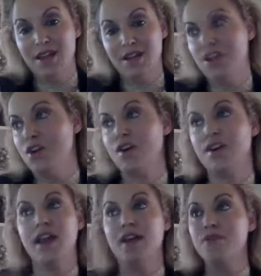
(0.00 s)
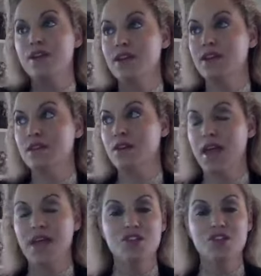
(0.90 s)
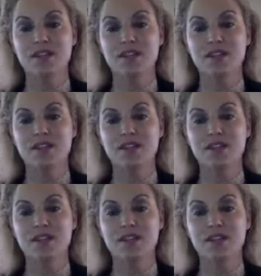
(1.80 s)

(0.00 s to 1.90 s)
you know, or in every location.